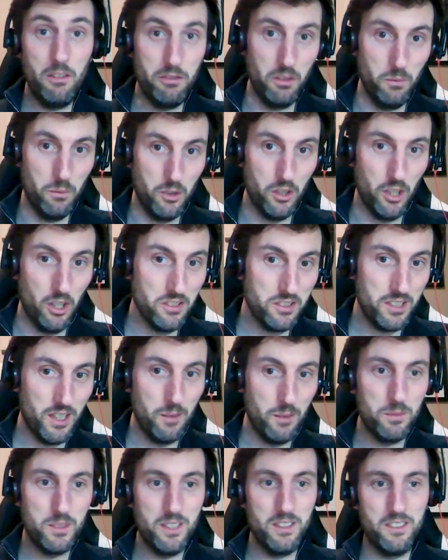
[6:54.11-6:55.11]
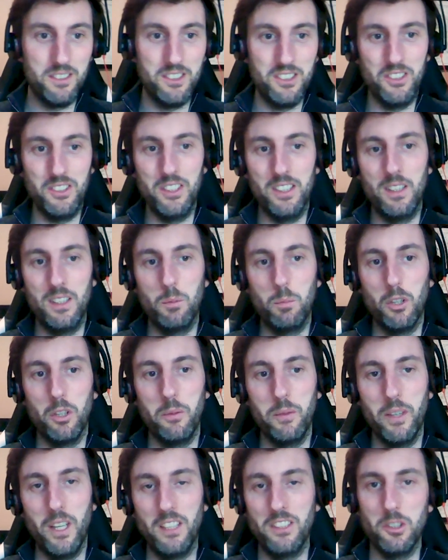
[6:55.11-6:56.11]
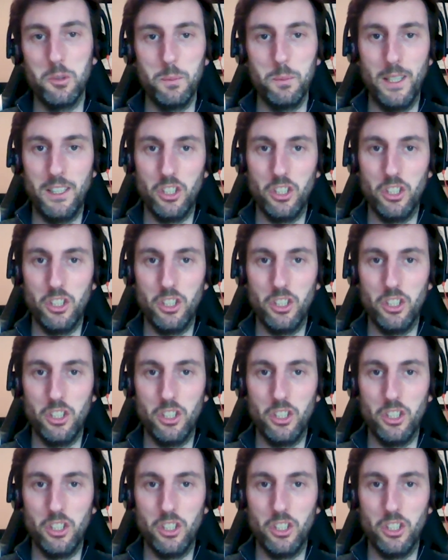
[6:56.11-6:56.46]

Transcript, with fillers: from concept to the deployment I just